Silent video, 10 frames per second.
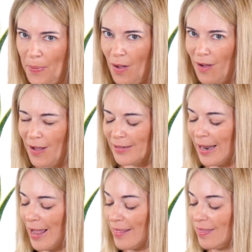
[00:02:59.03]
pond.
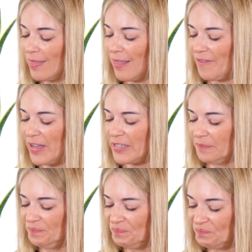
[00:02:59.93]
I love it.
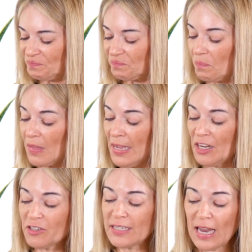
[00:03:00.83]

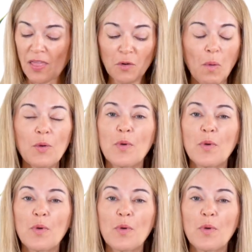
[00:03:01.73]
Here's another one